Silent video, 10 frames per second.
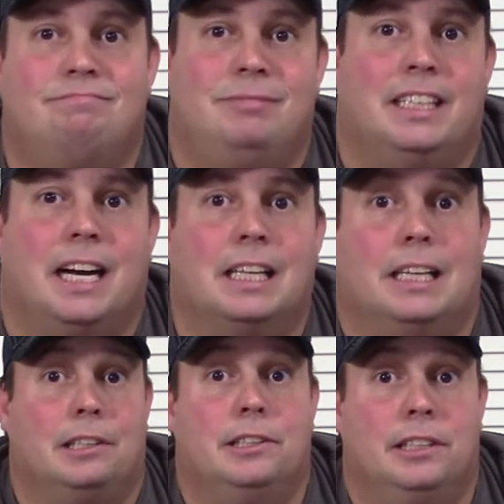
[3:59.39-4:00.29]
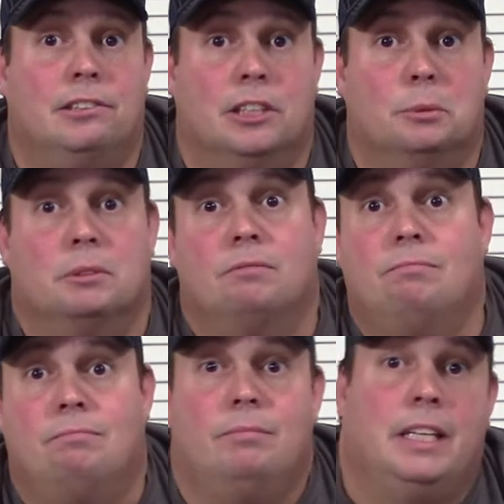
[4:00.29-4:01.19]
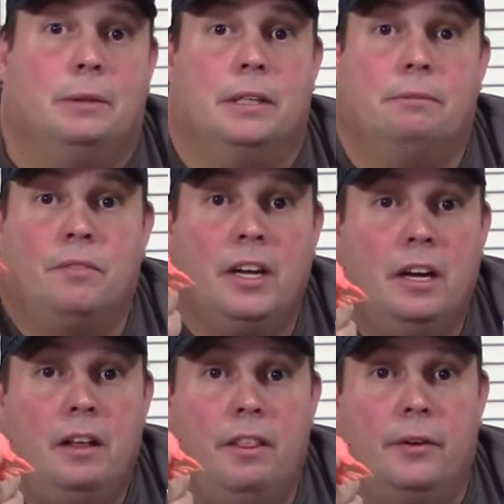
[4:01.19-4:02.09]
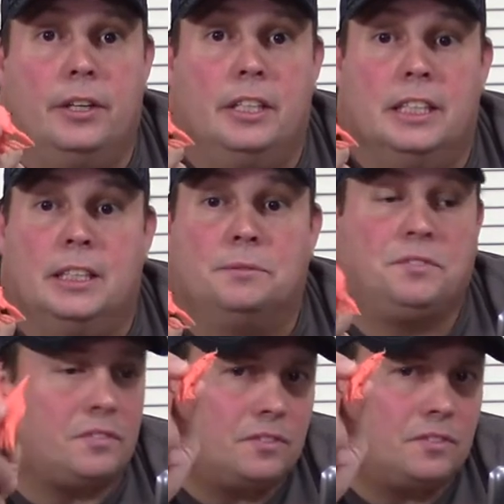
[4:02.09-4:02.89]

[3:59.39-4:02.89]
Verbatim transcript: you got a of goodies to open. Anyway, there you go.